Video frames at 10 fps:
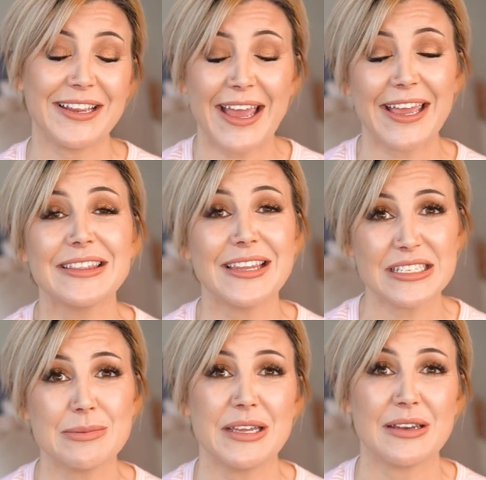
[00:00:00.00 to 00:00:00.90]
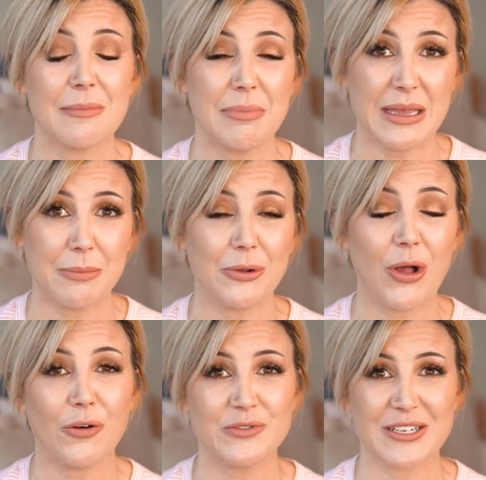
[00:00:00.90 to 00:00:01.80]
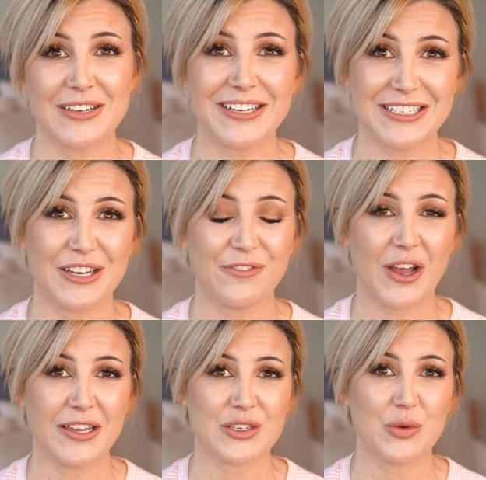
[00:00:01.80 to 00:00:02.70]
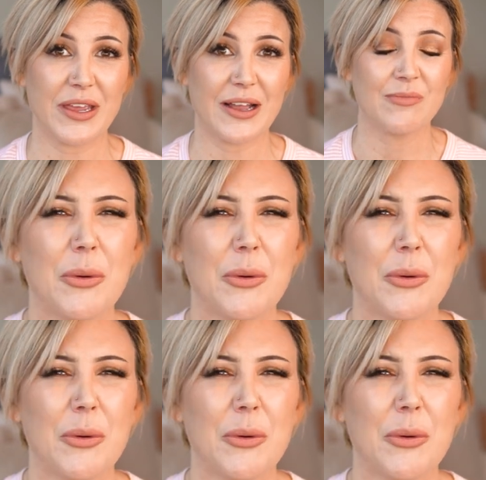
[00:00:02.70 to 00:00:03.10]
and gay and lesbian people often identify as queer.